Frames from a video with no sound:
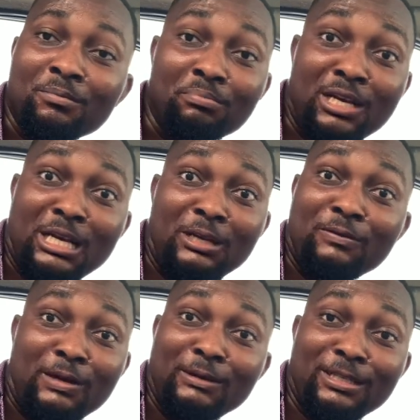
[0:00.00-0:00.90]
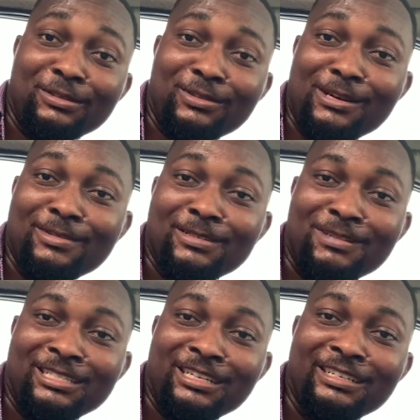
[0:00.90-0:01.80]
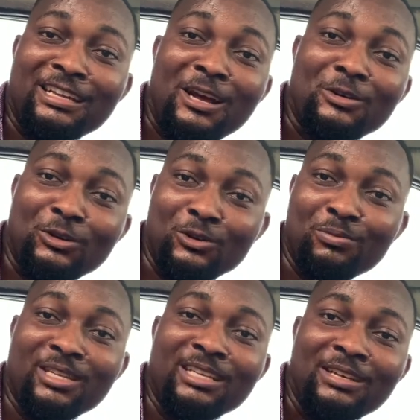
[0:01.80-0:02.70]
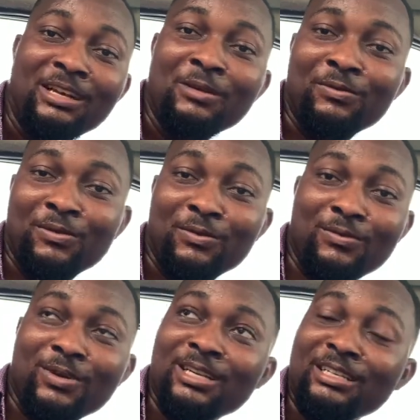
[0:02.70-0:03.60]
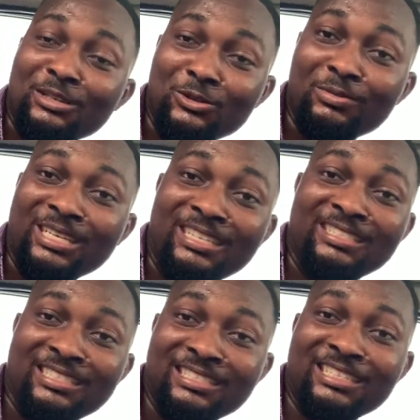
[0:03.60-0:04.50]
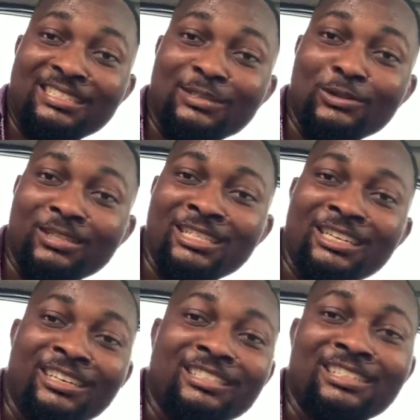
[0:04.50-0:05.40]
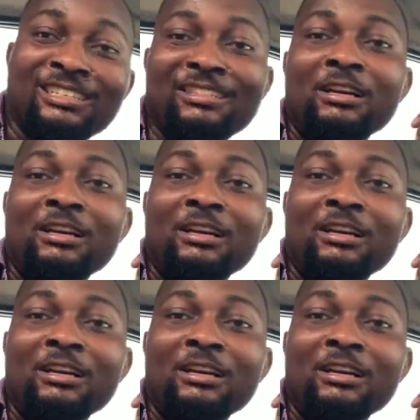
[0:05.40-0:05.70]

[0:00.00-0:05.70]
barely 5 subscribers, but Charlie, I know you'll be the 5th one, and you'll be the 6th, the 7th, and 8th, and the